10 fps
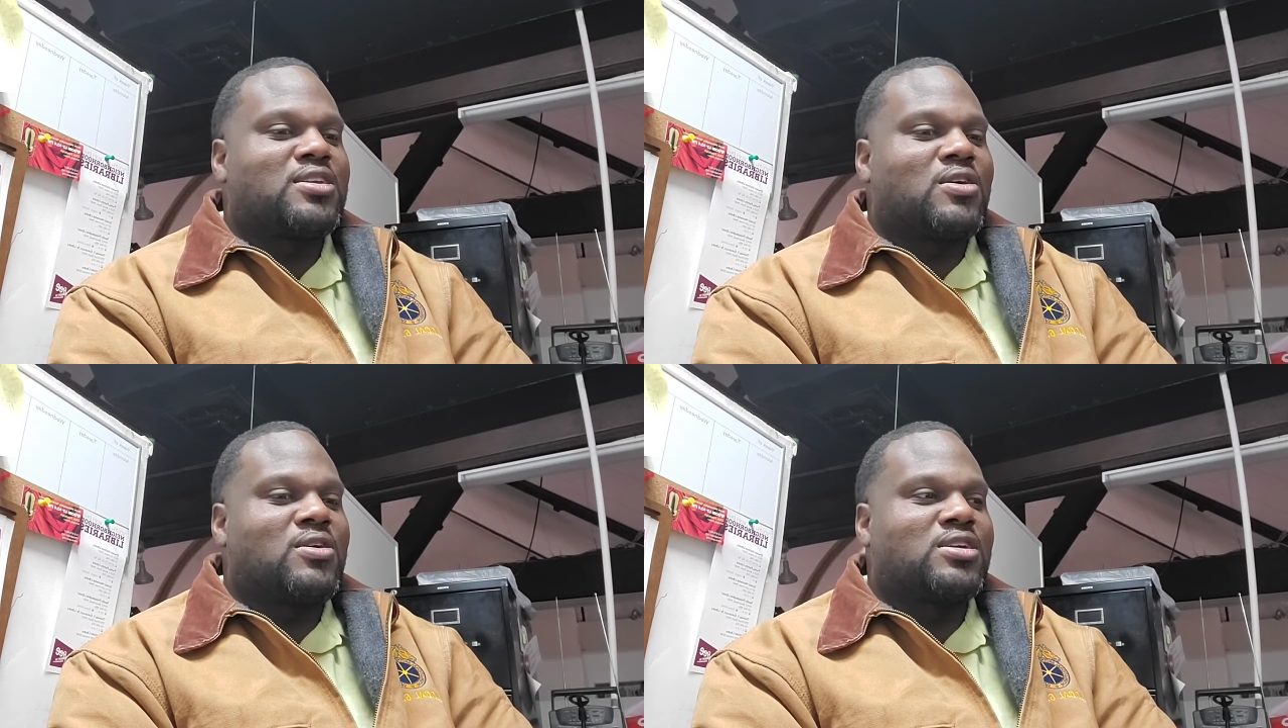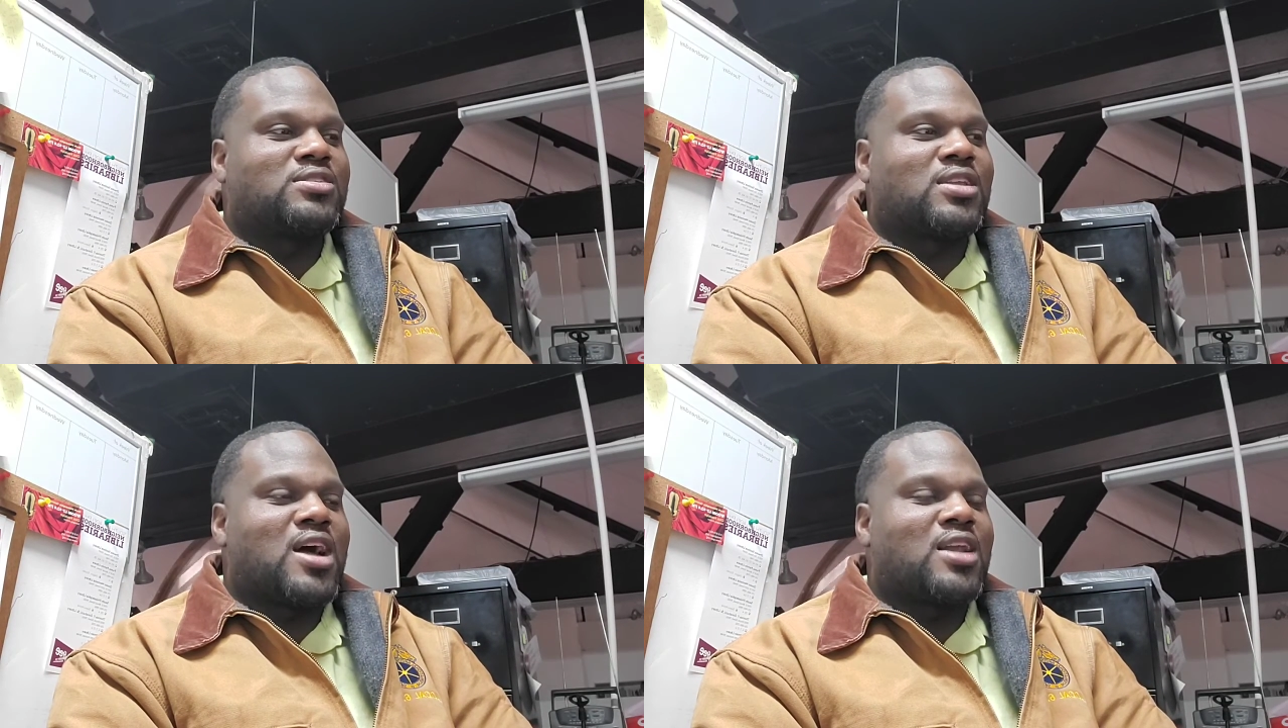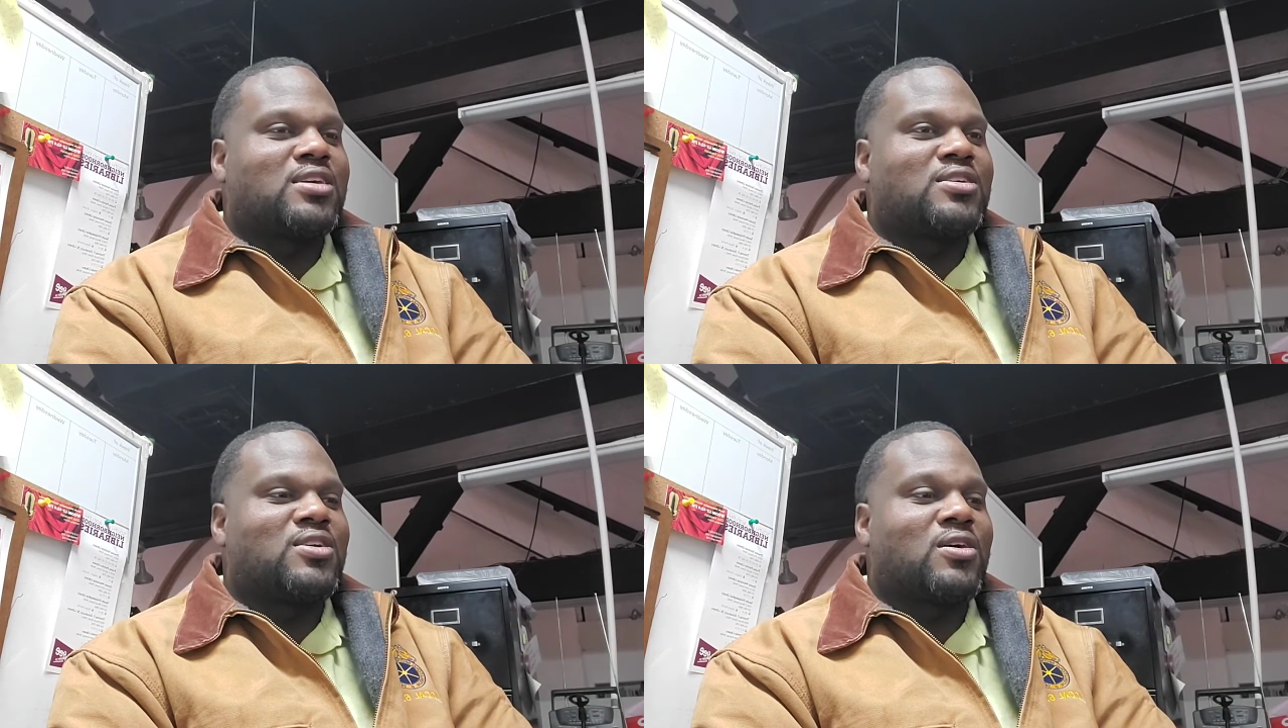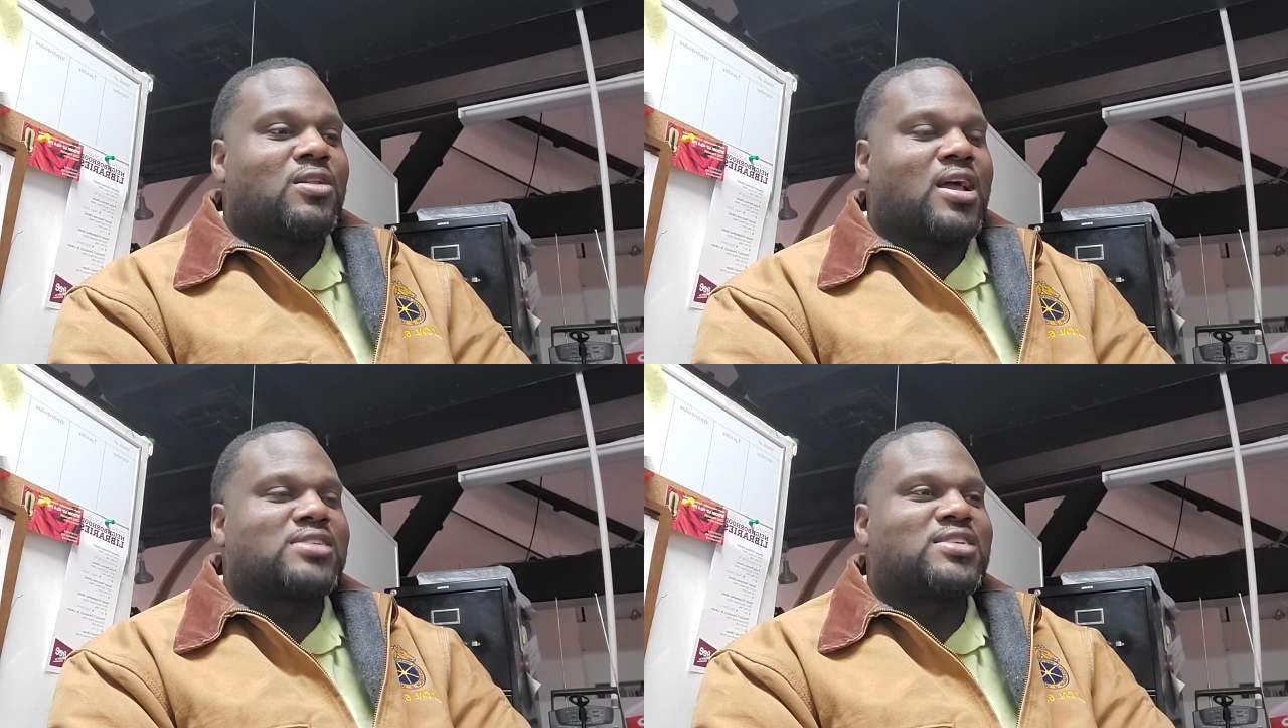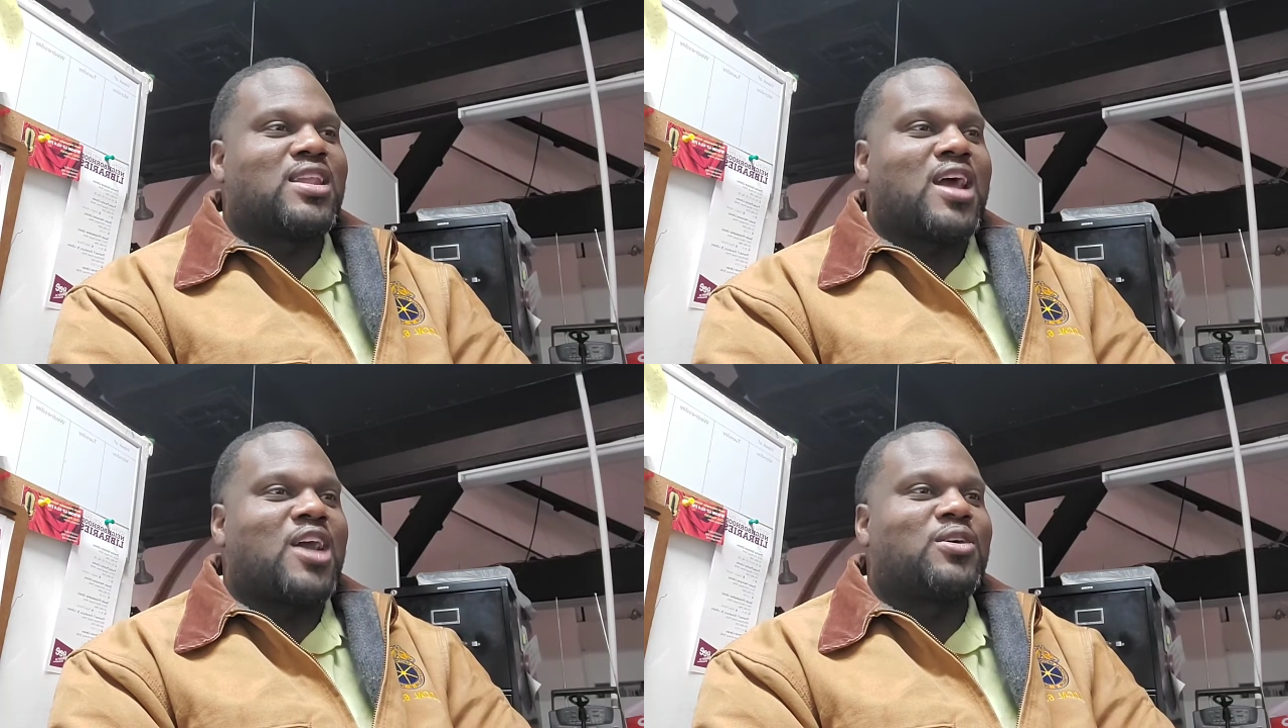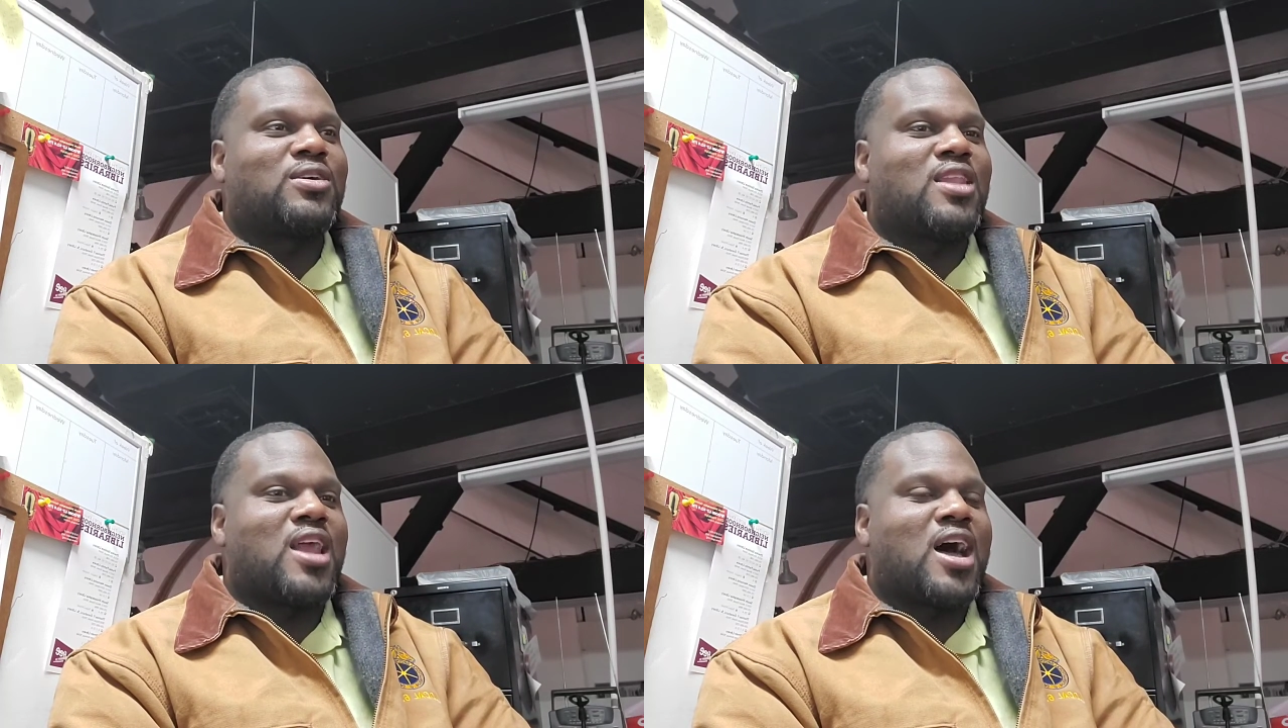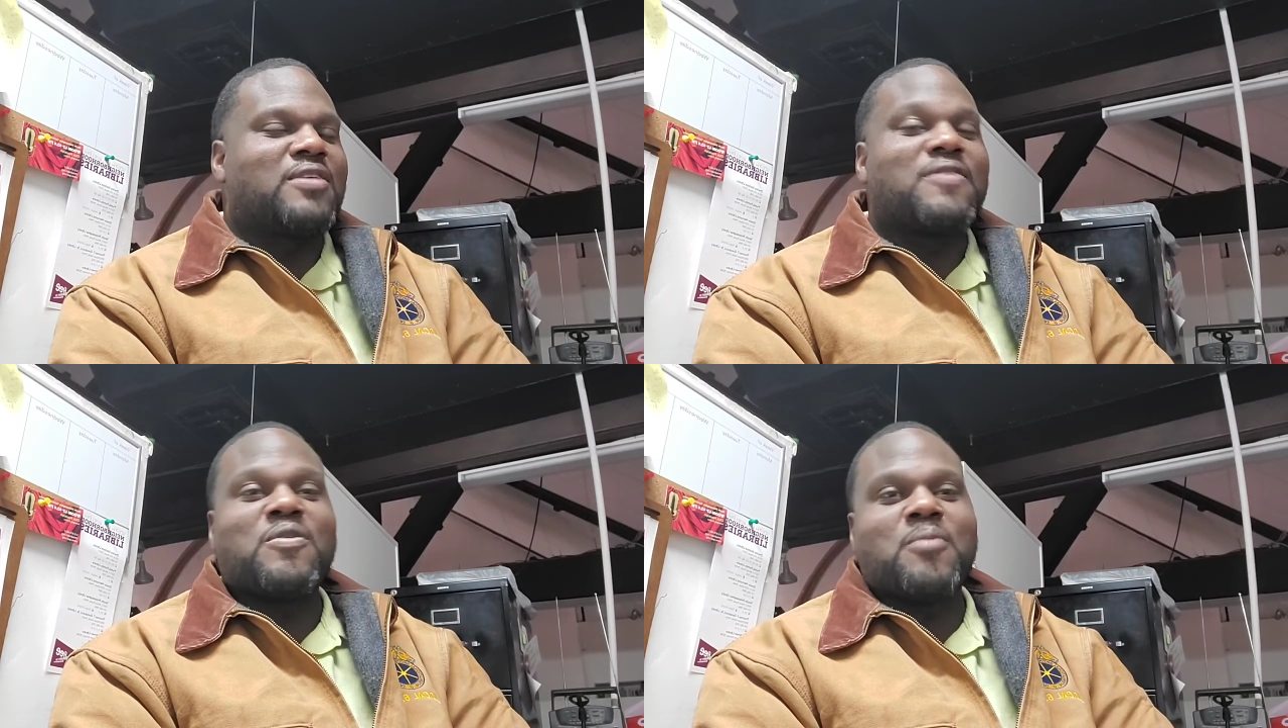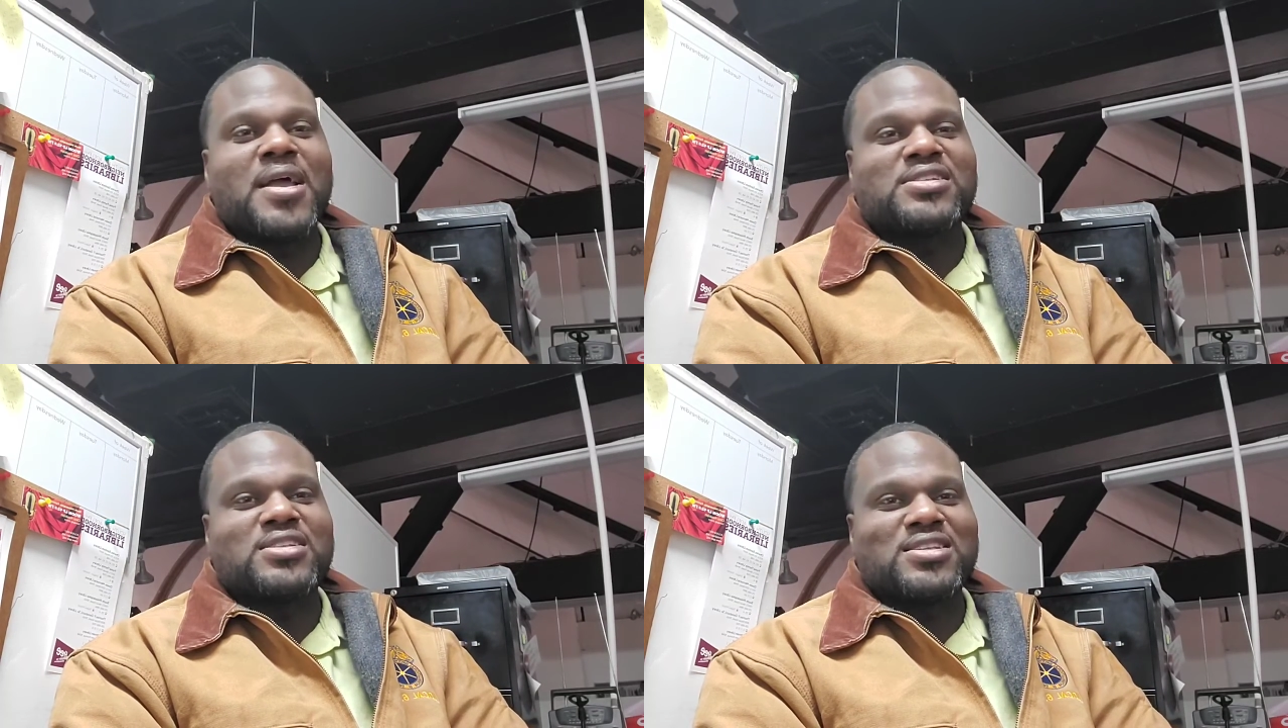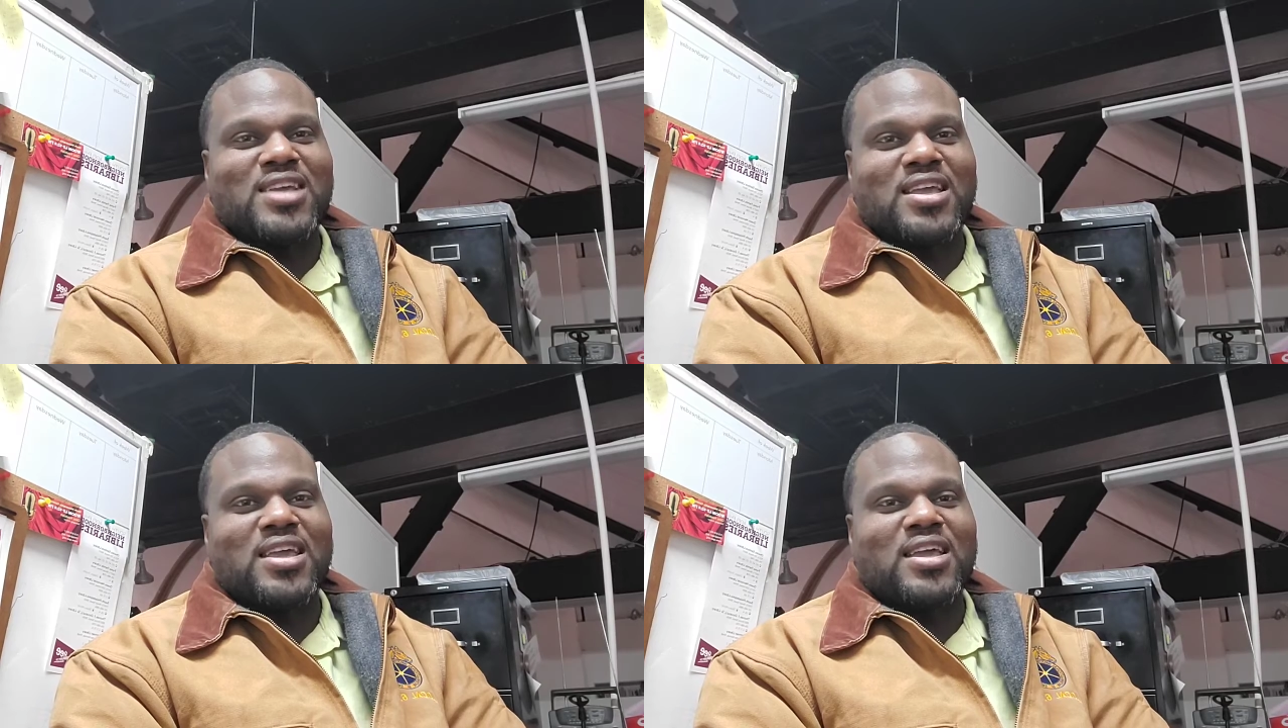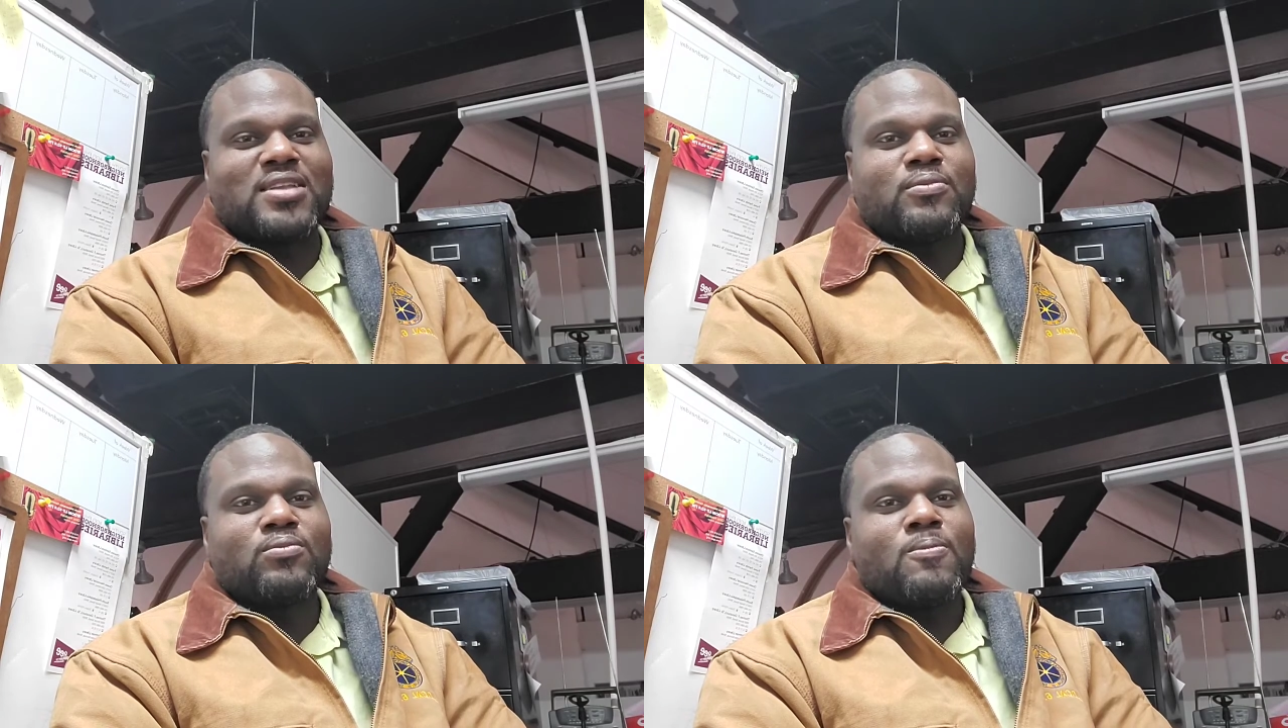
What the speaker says: It's a lot of, like I said, a lot of information to take in.